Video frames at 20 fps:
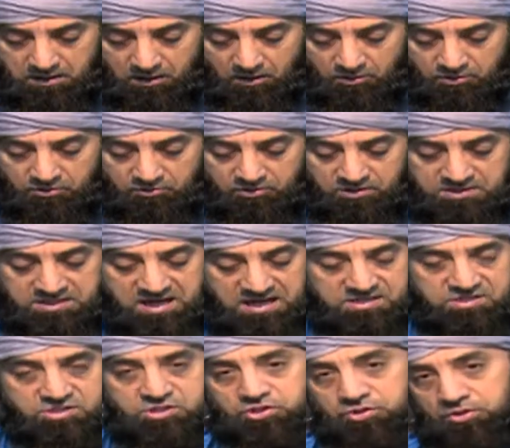under a
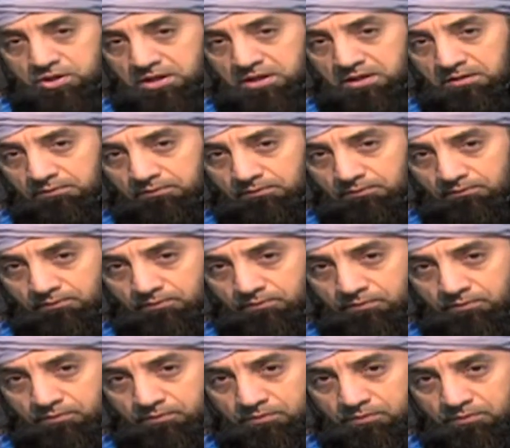dead tree
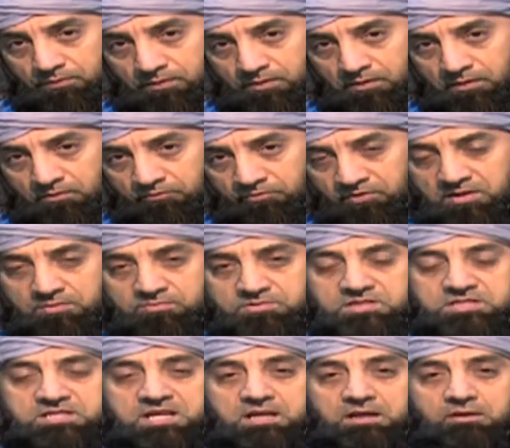for them
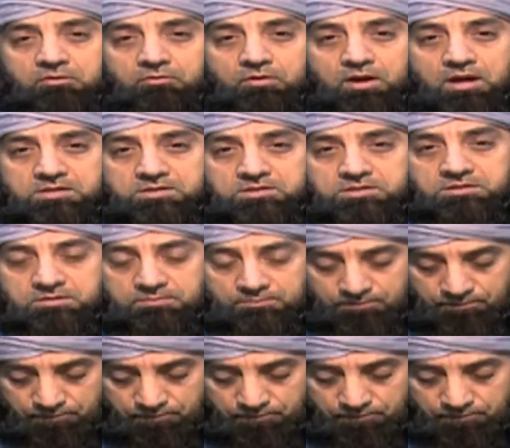to take a rest.